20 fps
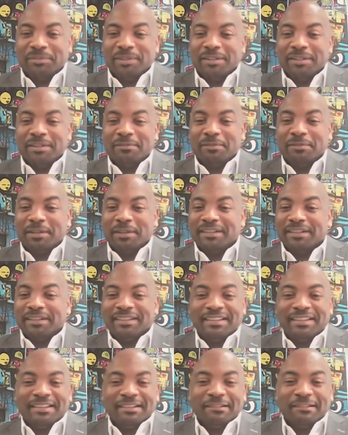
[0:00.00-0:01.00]

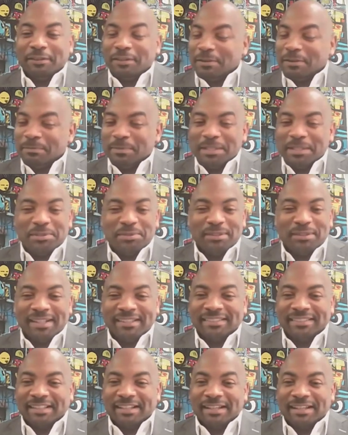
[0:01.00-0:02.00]
We're gonna beat you
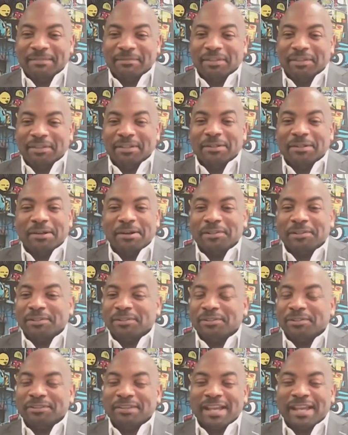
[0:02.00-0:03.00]
next time." Oh,
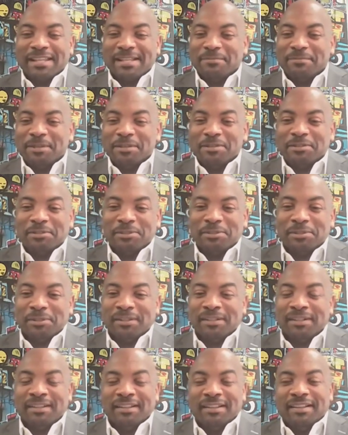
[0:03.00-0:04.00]
you had that one
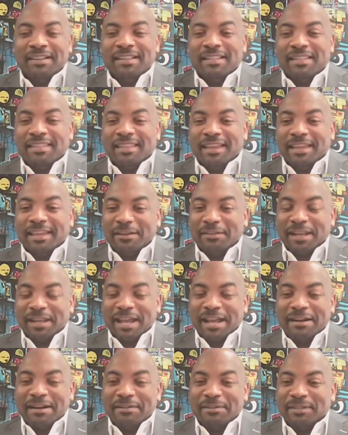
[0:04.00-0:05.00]
juror that
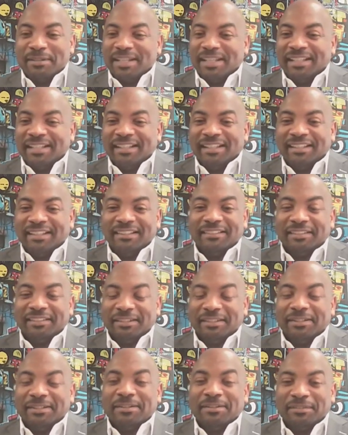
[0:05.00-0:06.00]
held out,
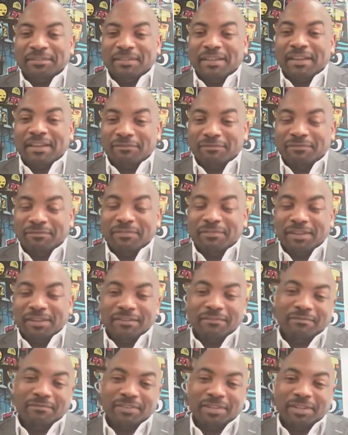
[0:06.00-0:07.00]
and if
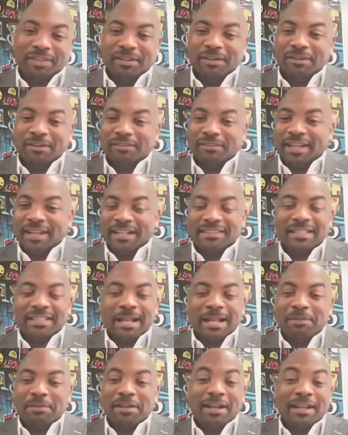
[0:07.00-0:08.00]
next
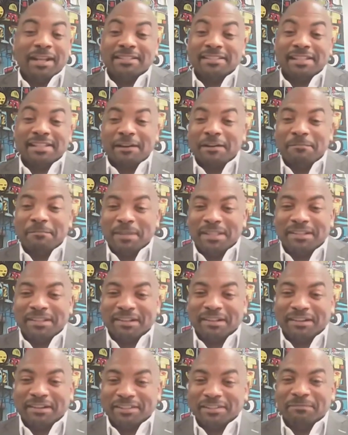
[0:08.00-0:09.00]
time he's not gonna be
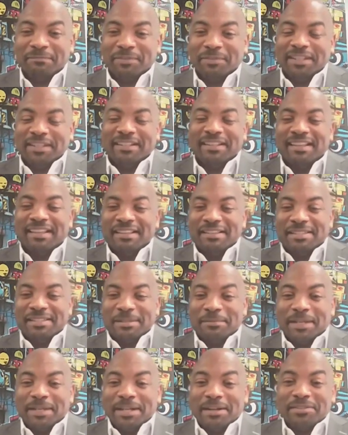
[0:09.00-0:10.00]
there. It's gonna be
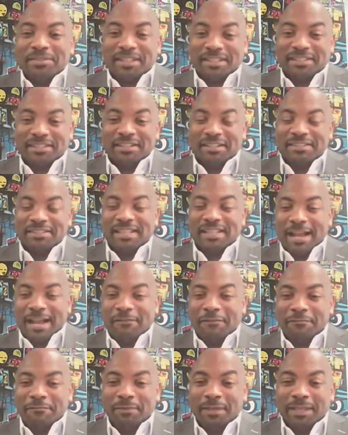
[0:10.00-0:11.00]
someone else that's gonna
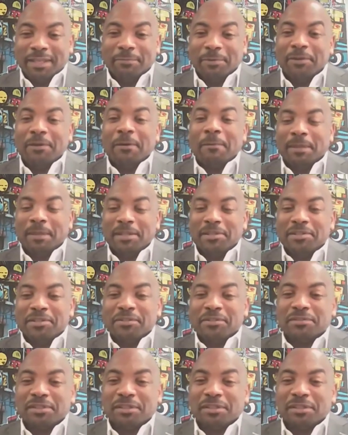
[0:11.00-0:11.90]
side with me, and we're gonna beat you.